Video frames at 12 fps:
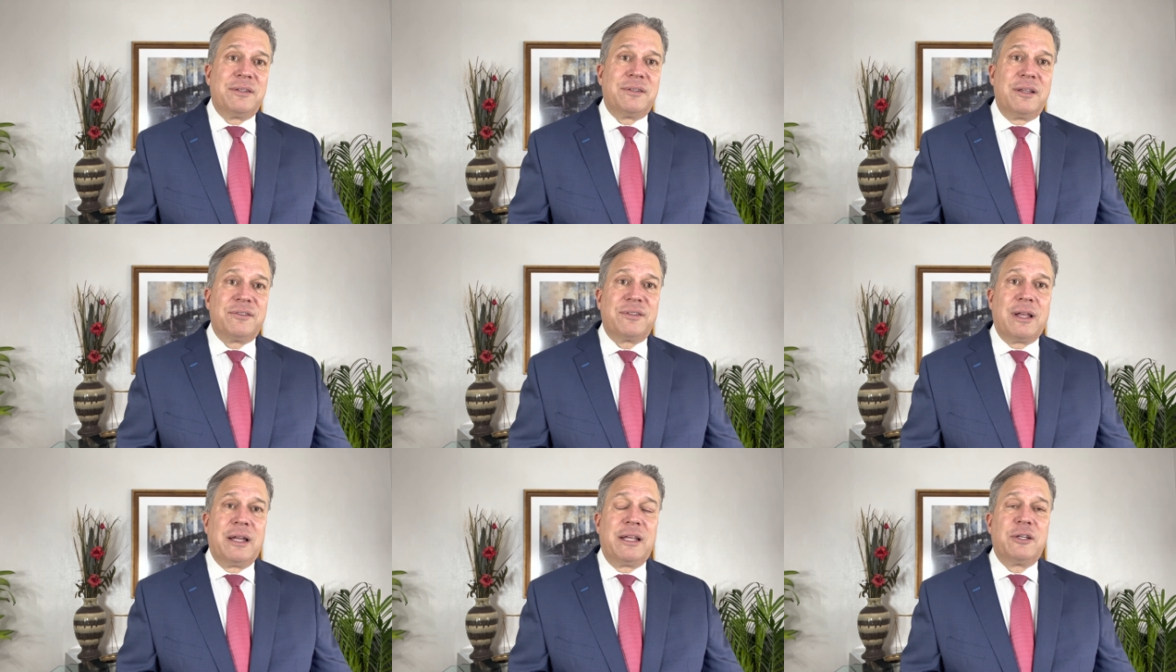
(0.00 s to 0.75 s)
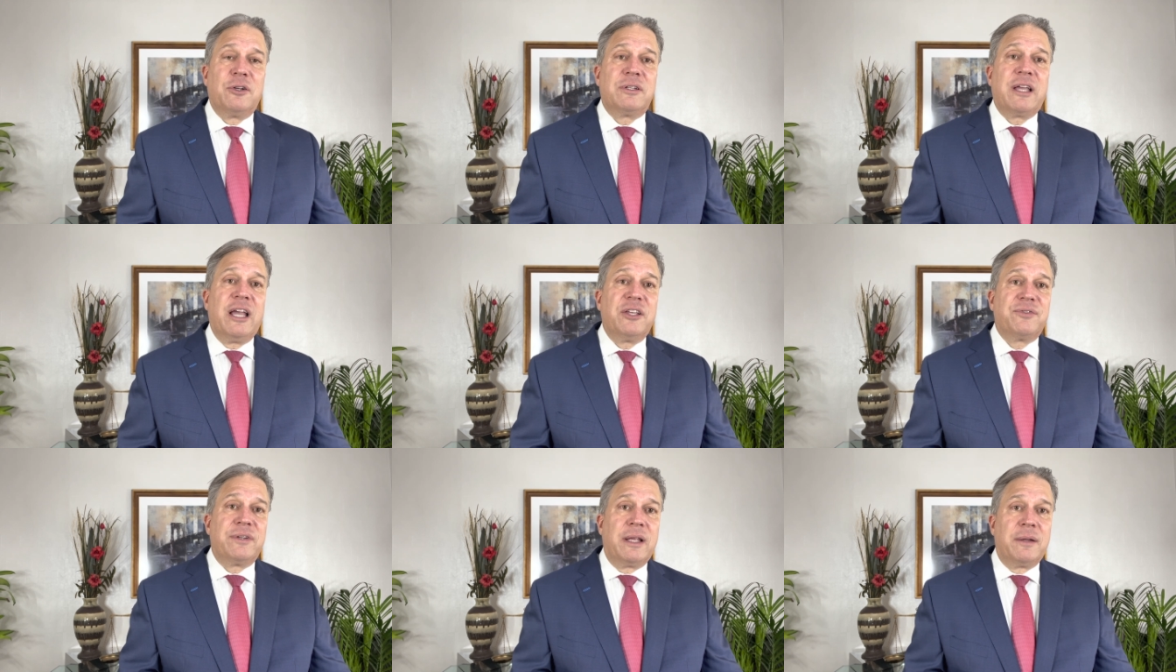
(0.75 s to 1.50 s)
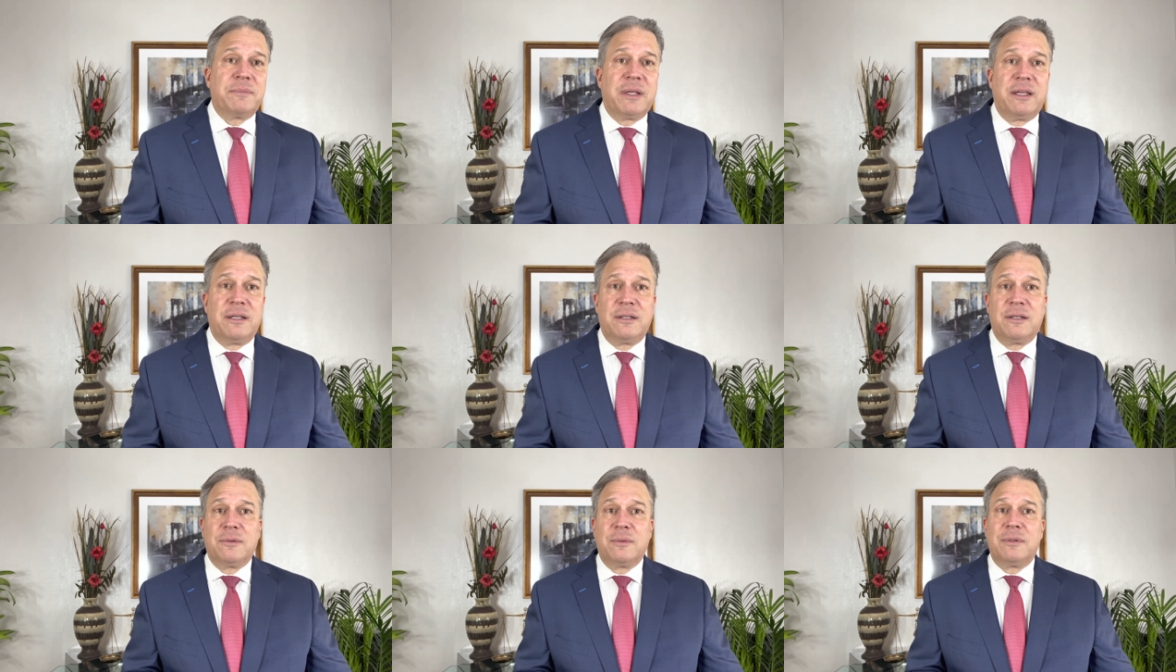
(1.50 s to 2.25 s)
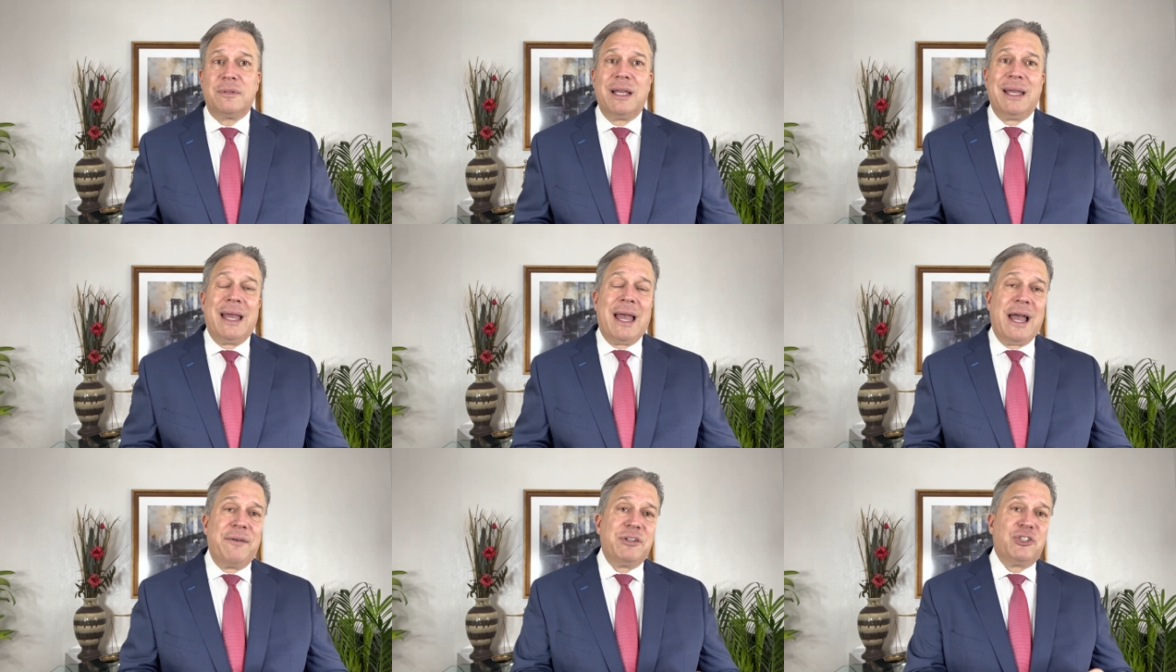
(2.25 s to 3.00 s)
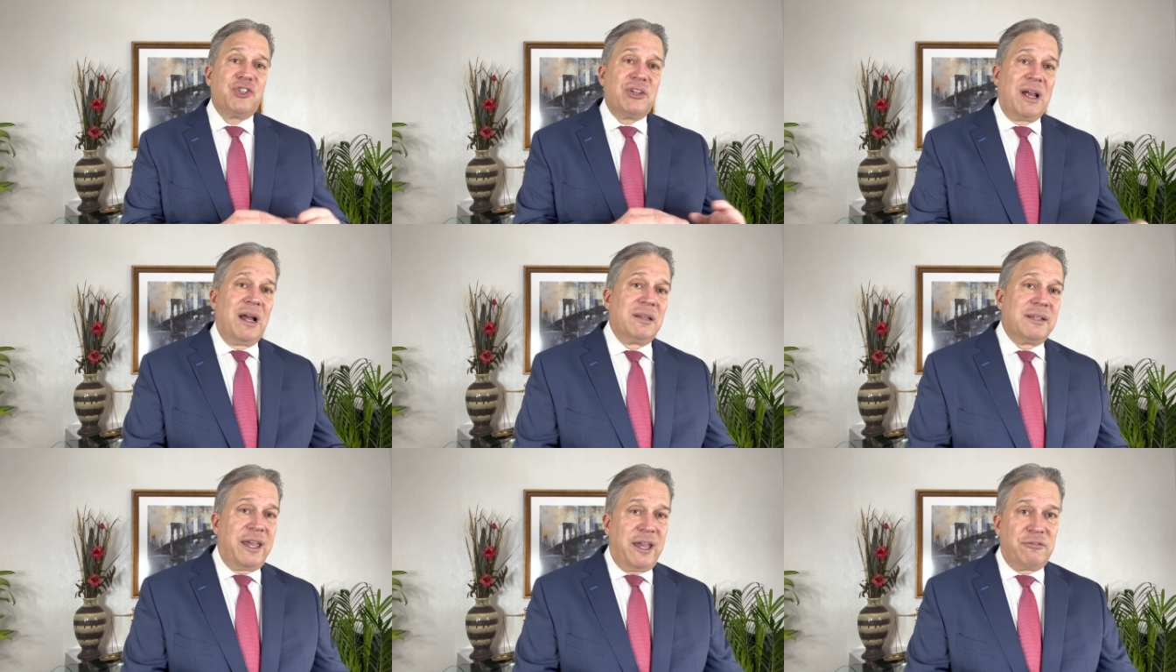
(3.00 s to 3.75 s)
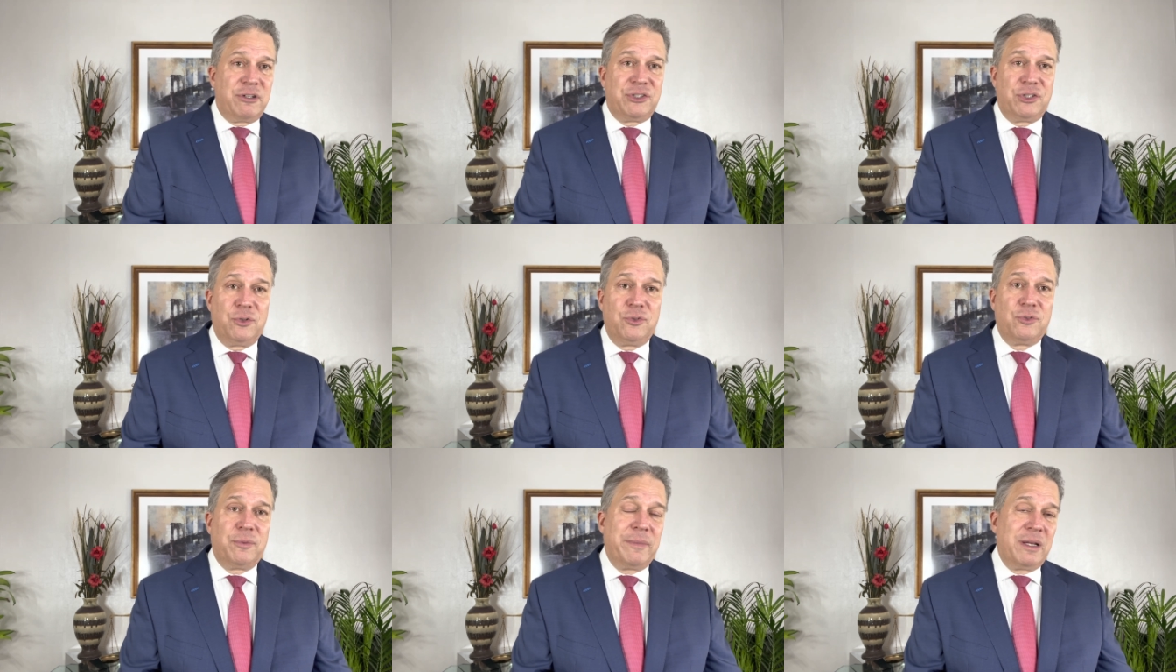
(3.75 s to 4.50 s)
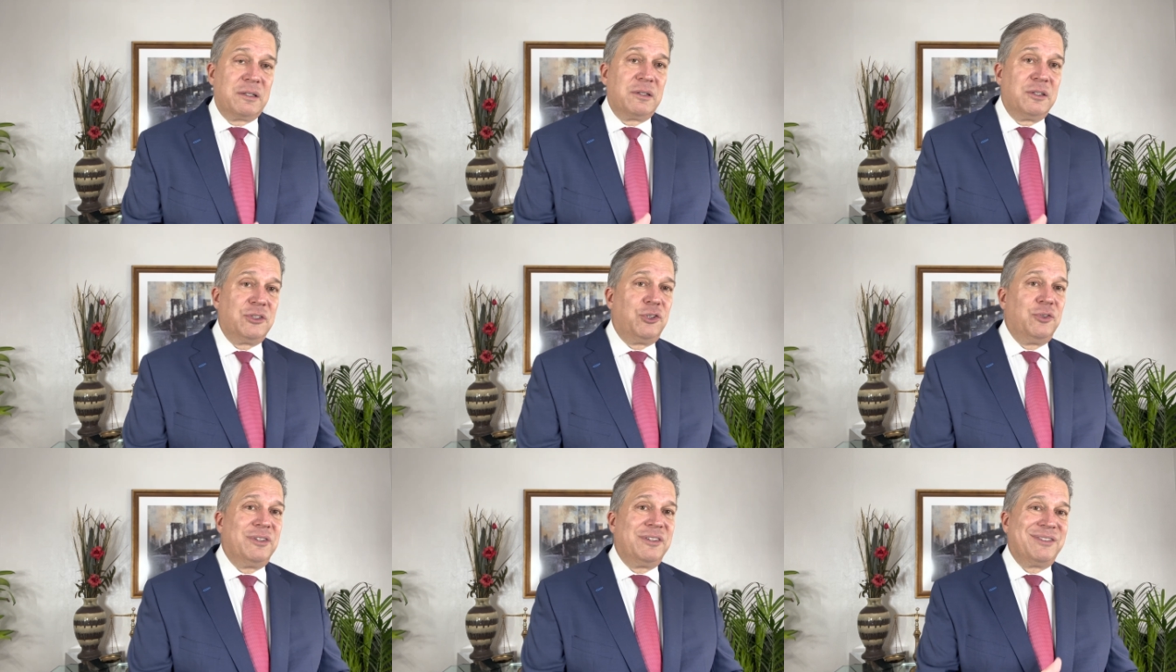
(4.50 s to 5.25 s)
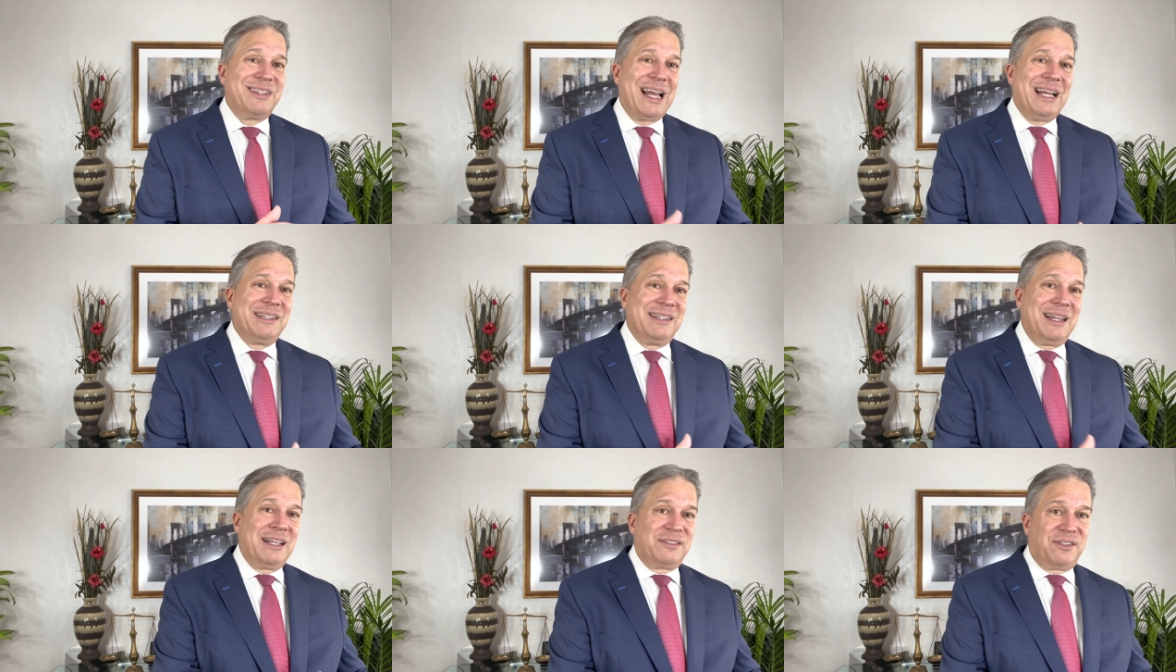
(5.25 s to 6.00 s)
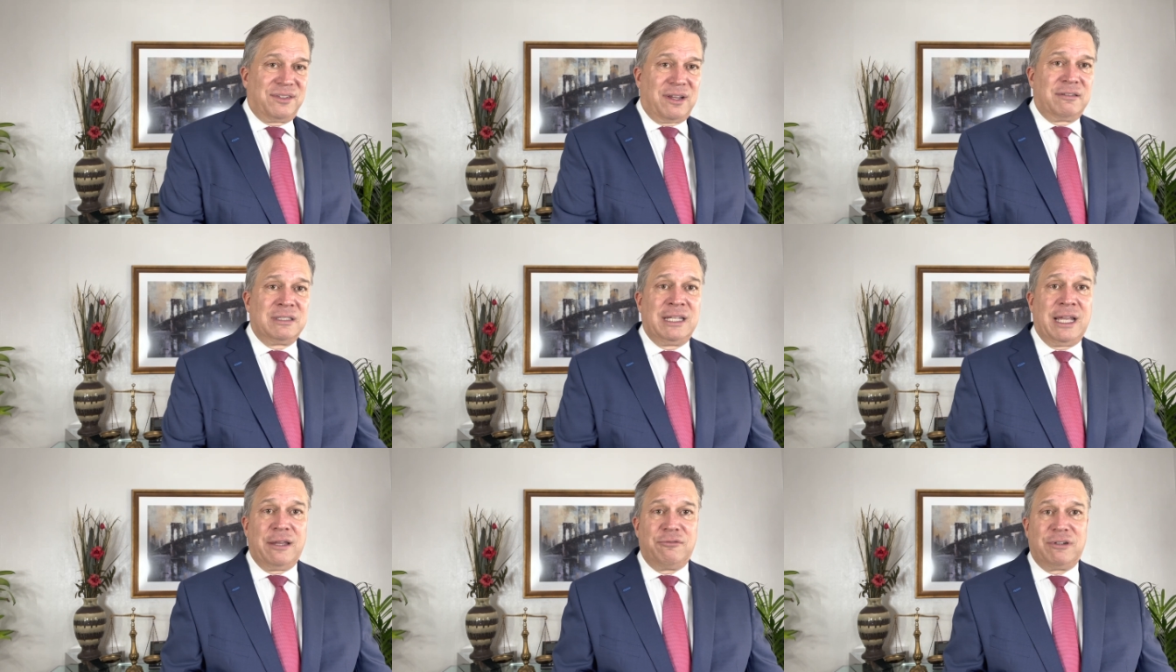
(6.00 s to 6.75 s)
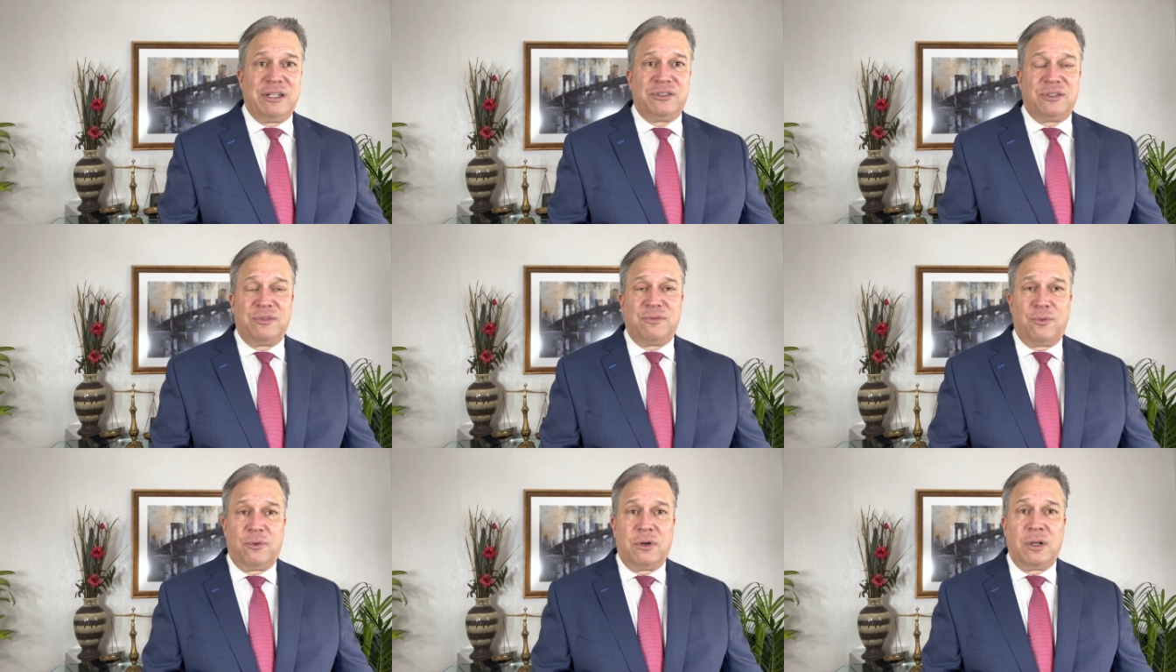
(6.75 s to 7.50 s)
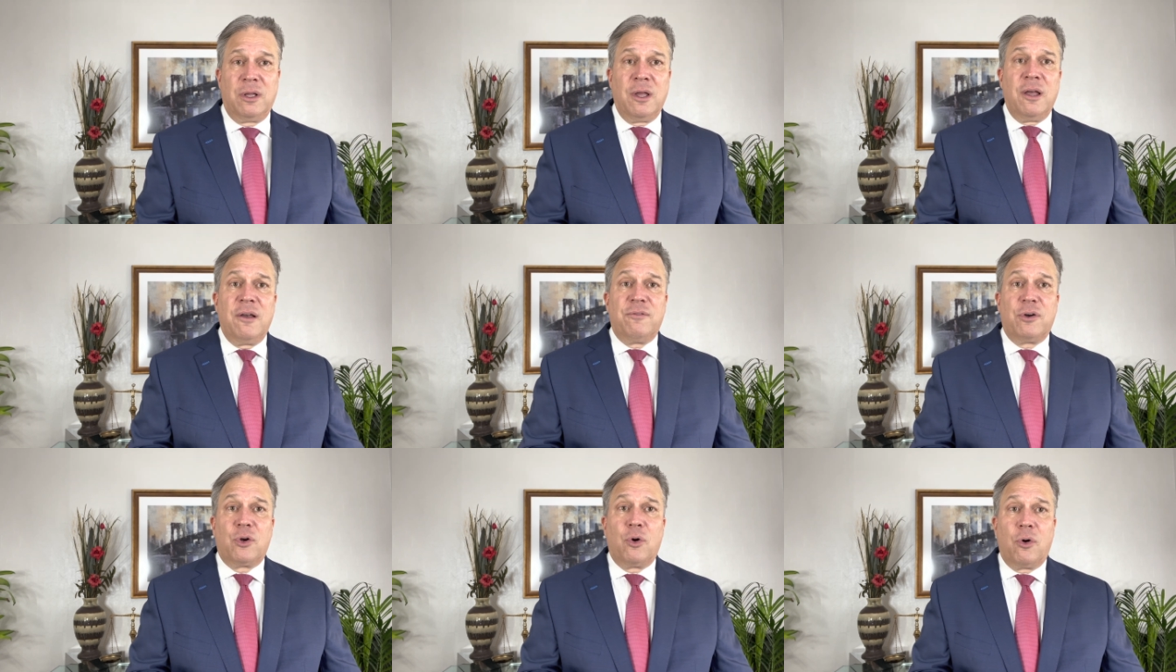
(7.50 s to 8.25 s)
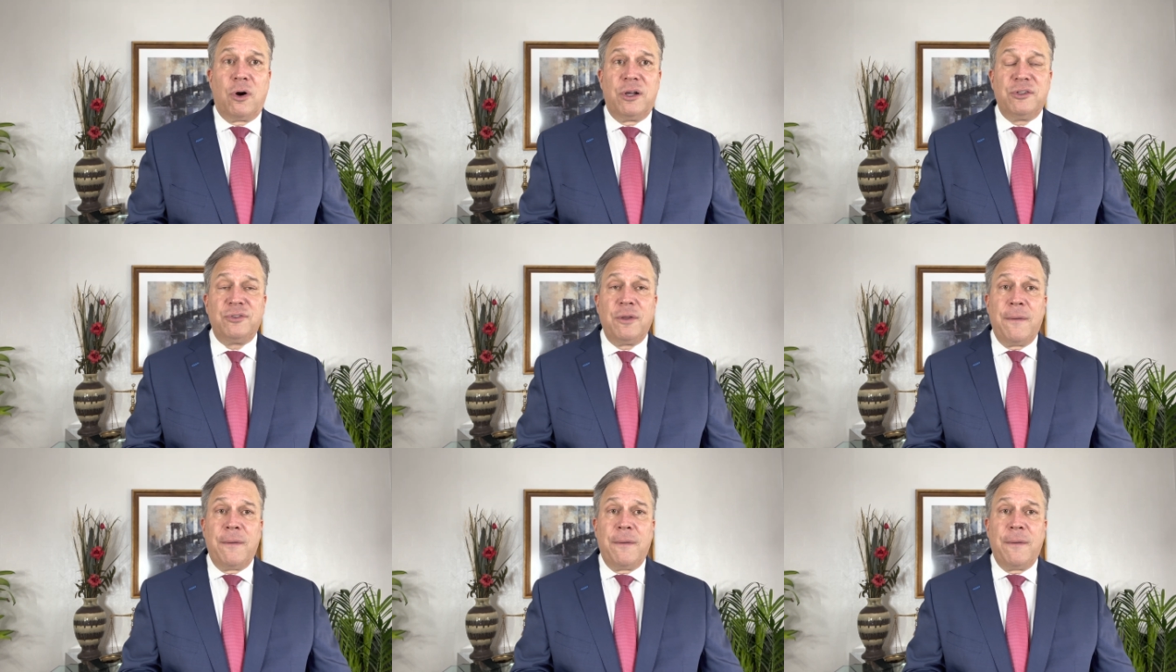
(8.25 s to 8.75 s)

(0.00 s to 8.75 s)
It's not a good case for them. Having child care issues or medical issues is not necessarily a reason for cause,